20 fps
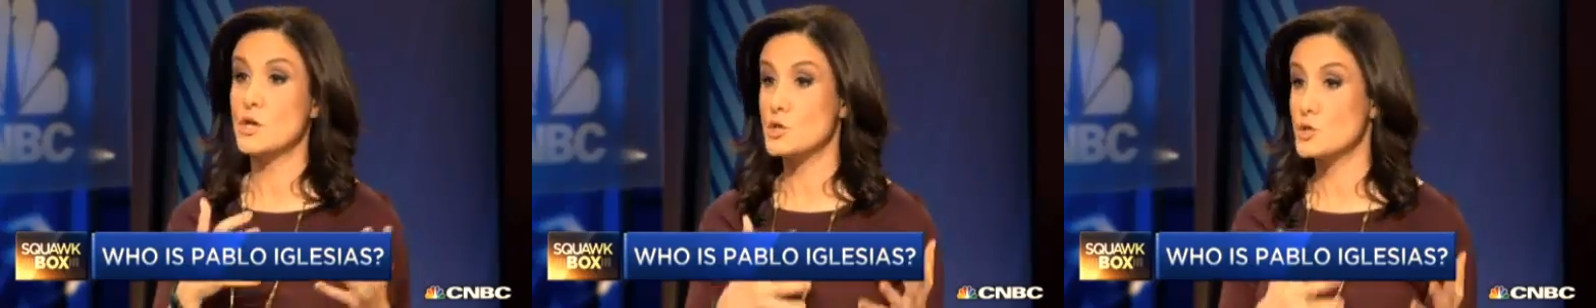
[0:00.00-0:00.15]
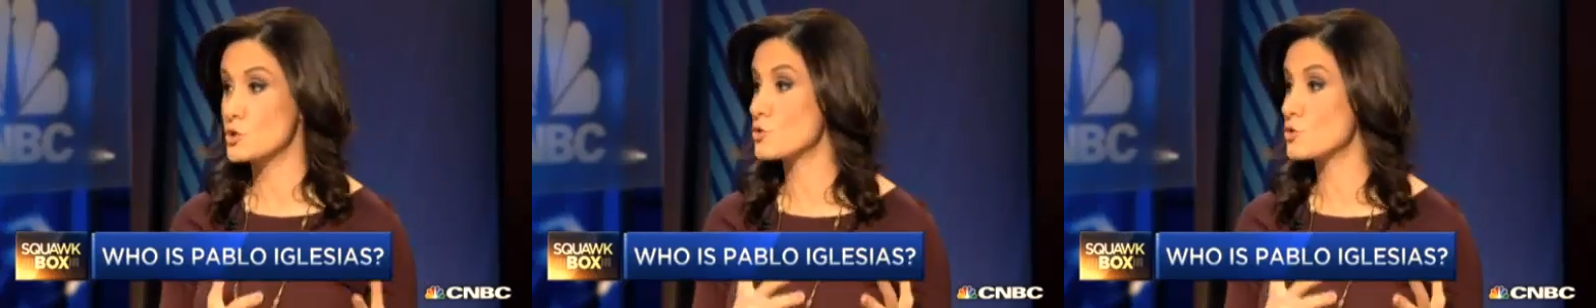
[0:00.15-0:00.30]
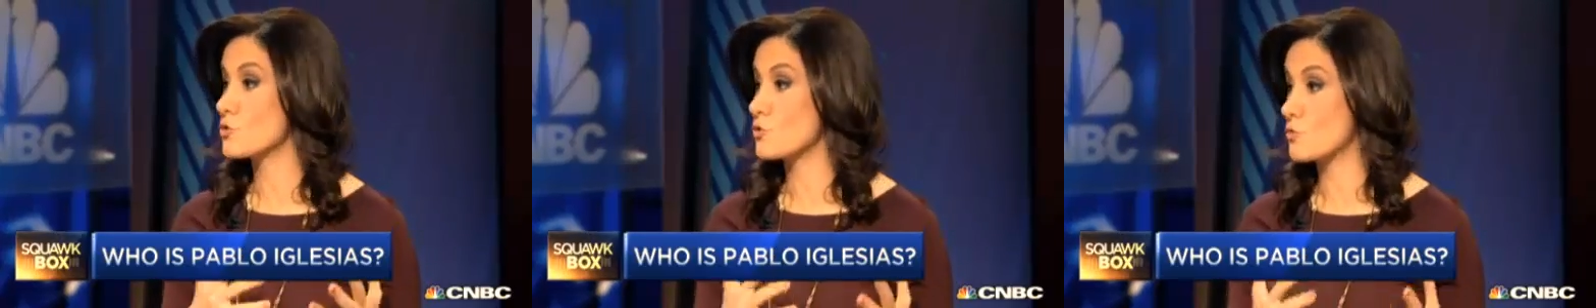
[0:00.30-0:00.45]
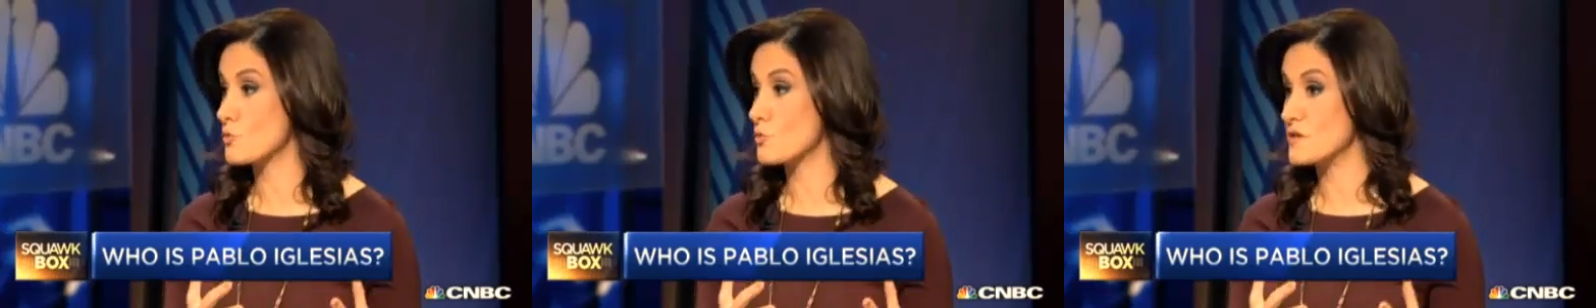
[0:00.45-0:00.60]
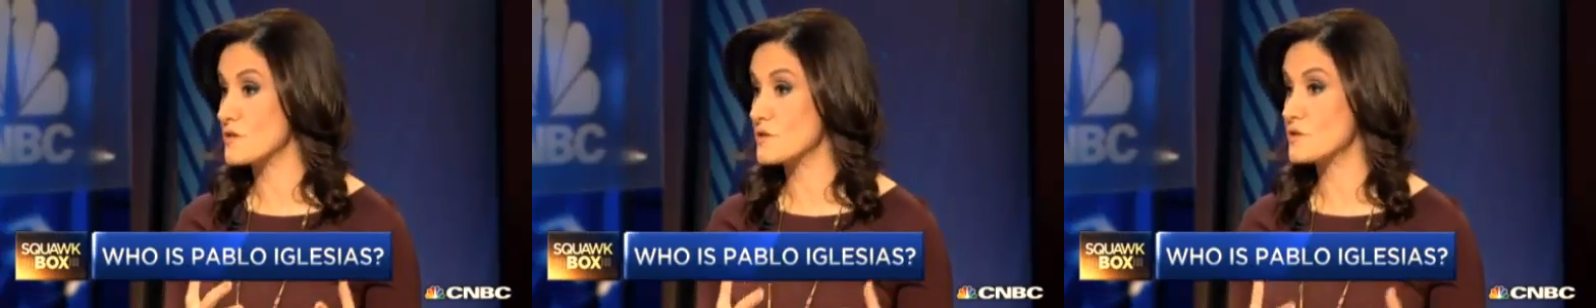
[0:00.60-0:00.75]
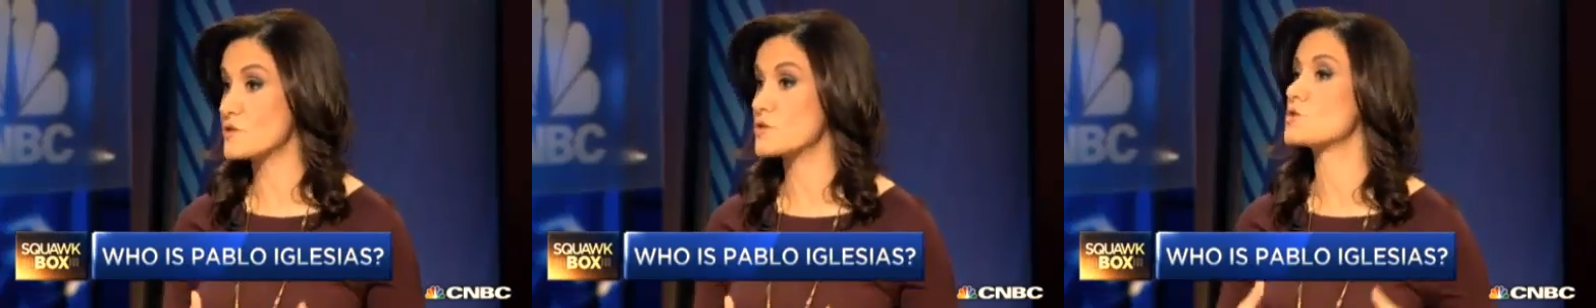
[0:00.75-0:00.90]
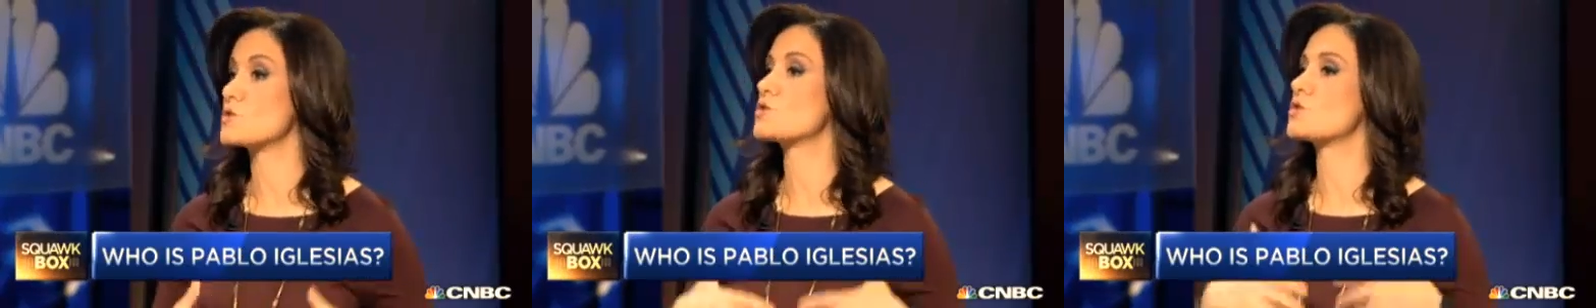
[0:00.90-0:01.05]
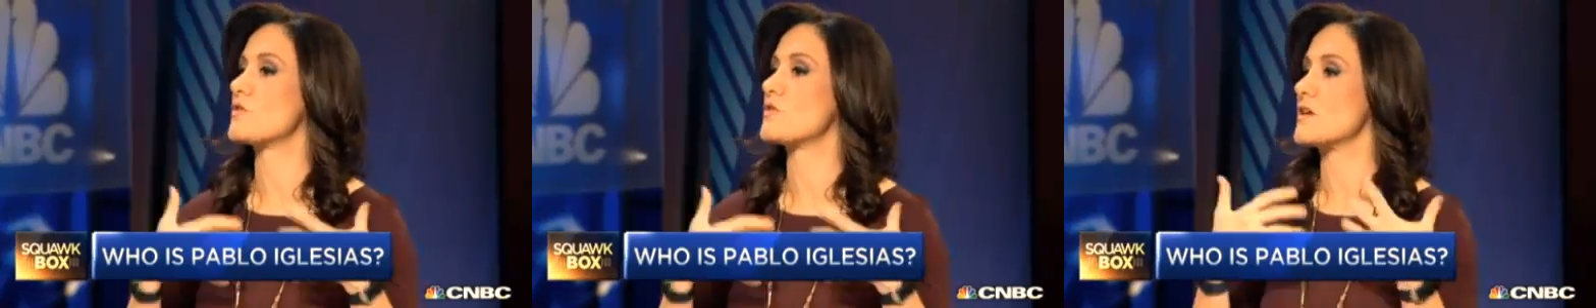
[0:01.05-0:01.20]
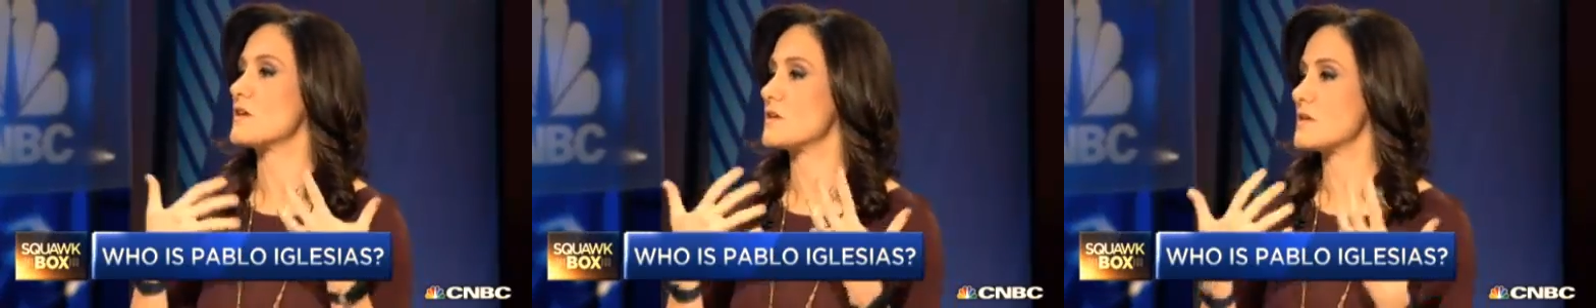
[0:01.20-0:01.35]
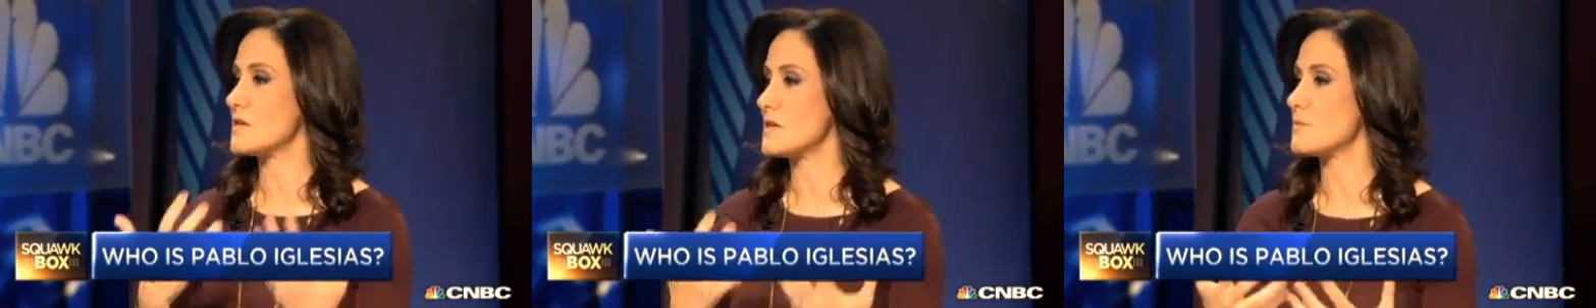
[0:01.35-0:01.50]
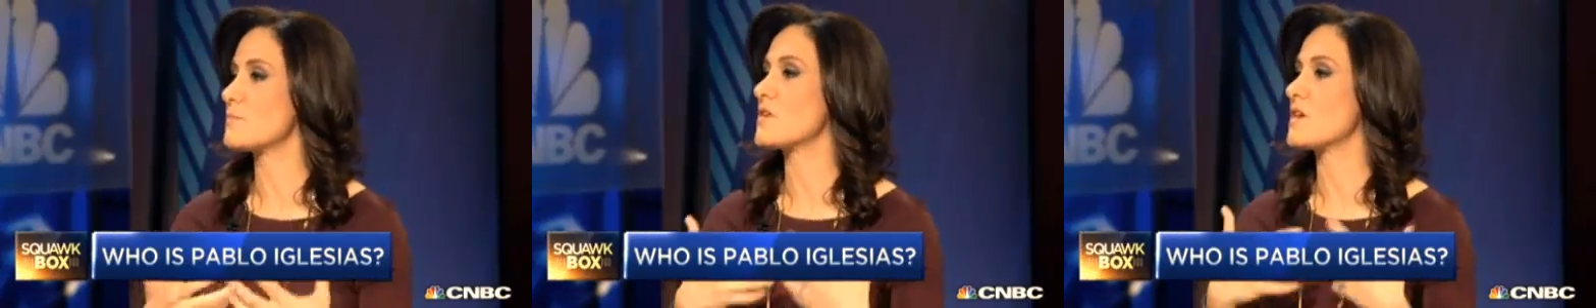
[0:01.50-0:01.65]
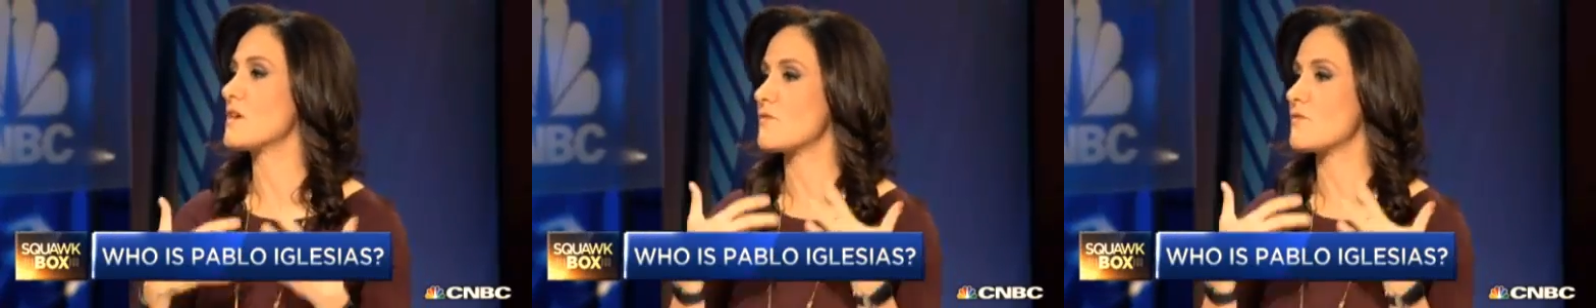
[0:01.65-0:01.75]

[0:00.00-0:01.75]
should they keep